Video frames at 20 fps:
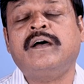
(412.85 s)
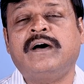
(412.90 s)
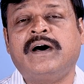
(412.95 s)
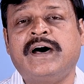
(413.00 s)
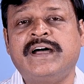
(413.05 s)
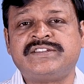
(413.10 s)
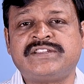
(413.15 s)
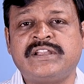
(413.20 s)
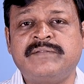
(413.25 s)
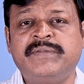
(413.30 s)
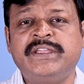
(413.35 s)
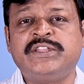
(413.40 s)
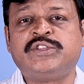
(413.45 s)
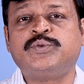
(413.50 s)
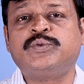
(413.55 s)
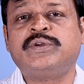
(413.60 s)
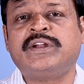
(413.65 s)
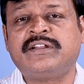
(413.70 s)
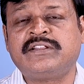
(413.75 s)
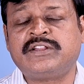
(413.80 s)
I shall meet
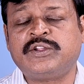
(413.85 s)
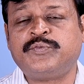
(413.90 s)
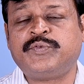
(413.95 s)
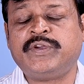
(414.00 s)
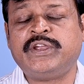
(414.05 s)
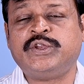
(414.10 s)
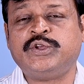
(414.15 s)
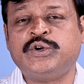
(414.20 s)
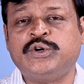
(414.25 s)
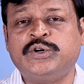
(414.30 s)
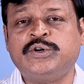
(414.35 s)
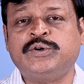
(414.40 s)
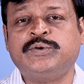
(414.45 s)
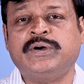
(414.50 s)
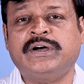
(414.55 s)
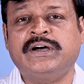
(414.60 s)
you in another video.